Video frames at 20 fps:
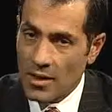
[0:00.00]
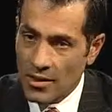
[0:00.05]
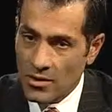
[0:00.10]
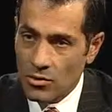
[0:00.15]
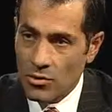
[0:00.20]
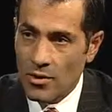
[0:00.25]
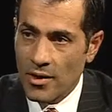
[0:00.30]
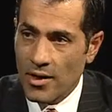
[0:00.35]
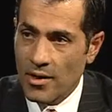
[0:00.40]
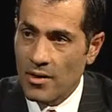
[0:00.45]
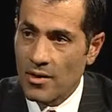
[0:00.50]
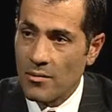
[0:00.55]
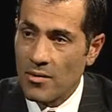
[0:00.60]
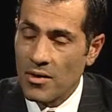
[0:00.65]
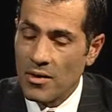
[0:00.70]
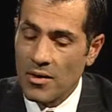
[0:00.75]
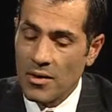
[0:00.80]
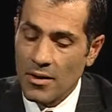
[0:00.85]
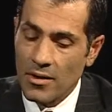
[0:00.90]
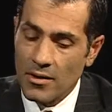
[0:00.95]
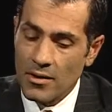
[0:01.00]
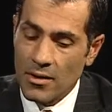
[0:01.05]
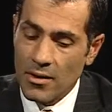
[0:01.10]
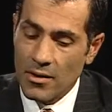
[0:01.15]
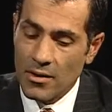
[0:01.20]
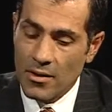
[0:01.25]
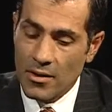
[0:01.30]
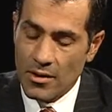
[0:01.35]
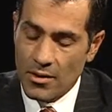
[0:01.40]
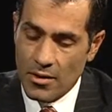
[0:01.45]
That's correct. I mean,
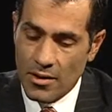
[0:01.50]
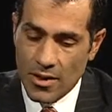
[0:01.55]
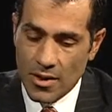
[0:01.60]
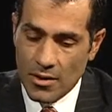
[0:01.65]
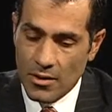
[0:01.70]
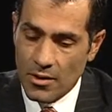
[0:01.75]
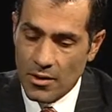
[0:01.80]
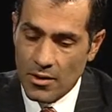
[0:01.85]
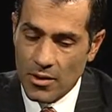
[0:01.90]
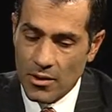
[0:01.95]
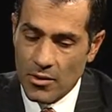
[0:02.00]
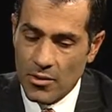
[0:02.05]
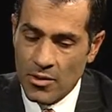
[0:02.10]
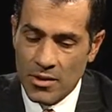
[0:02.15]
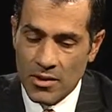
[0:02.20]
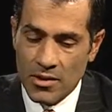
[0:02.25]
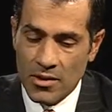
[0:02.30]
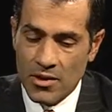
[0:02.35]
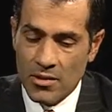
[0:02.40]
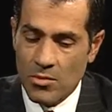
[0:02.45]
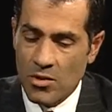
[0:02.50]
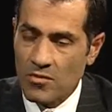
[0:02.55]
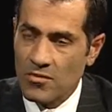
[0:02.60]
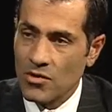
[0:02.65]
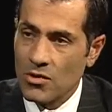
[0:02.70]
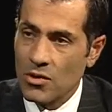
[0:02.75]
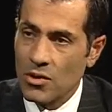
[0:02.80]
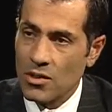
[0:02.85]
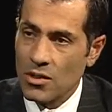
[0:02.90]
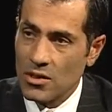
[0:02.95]
the criticism of
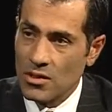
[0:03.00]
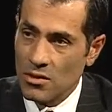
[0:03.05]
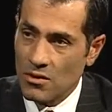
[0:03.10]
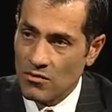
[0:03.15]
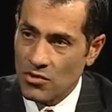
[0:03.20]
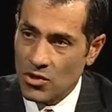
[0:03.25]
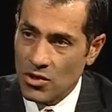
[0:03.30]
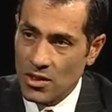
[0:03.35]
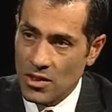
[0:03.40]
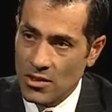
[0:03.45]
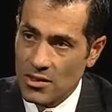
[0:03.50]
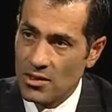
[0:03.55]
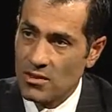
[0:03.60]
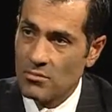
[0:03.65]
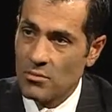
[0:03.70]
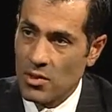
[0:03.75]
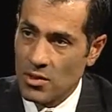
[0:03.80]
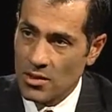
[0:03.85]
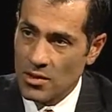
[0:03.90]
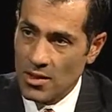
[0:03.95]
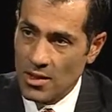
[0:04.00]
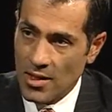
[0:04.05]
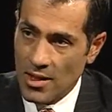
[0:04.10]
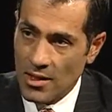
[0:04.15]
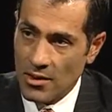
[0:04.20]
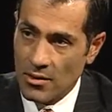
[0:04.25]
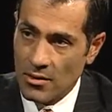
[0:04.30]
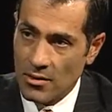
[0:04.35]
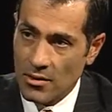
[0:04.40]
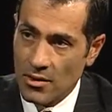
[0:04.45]
Sunnis of Shias is
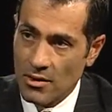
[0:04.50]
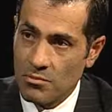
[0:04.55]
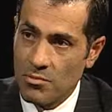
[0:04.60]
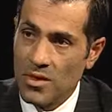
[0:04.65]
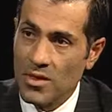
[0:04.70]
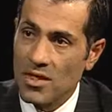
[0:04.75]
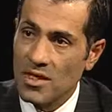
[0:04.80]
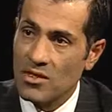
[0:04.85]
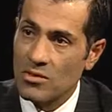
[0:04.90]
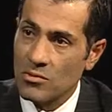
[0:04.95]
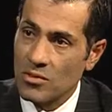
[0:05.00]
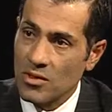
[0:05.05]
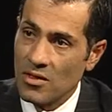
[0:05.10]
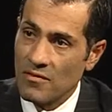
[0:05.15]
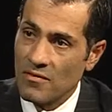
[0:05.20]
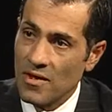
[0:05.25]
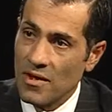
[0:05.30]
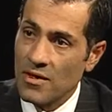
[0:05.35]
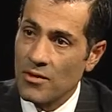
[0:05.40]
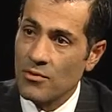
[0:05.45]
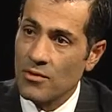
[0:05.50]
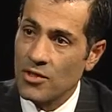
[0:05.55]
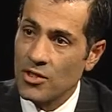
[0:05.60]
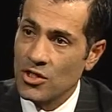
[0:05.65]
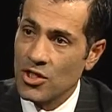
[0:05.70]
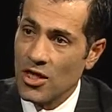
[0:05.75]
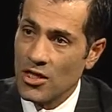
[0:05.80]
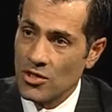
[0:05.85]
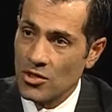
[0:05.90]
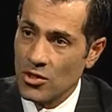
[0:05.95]
multi-layered. It begins with the very
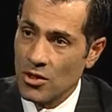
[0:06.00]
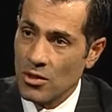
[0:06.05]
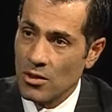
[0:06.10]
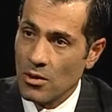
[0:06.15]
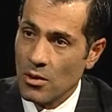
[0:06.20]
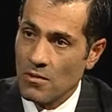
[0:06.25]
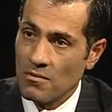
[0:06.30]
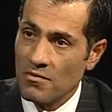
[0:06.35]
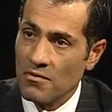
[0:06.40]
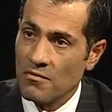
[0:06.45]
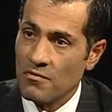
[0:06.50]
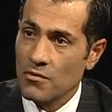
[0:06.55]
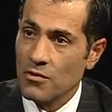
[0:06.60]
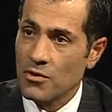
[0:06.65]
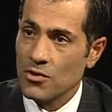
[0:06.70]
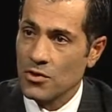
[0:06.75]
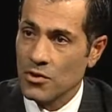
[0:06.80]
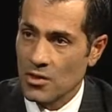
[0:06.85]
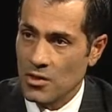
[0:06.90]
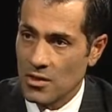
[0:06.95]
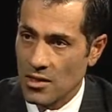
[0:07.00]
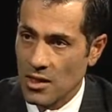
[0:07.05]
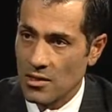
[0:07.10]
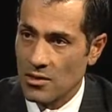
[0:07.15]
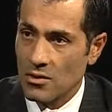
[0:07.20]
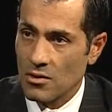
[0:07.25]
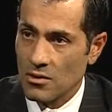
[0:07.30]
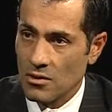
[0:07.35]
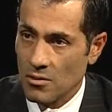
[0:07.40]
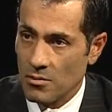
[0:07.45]
rejection of the first
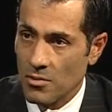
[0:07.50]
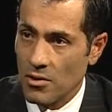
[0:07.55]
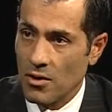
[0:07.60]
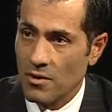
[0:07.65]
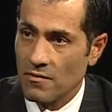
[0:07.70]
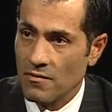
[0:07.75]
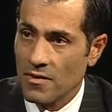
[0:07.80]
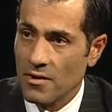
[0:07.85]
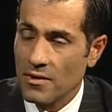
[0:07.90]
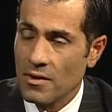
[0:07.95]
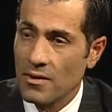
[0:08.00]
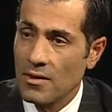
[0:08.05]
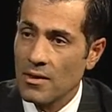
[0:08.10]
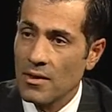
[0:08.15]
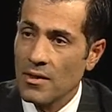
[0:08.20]
successor of the Prophet.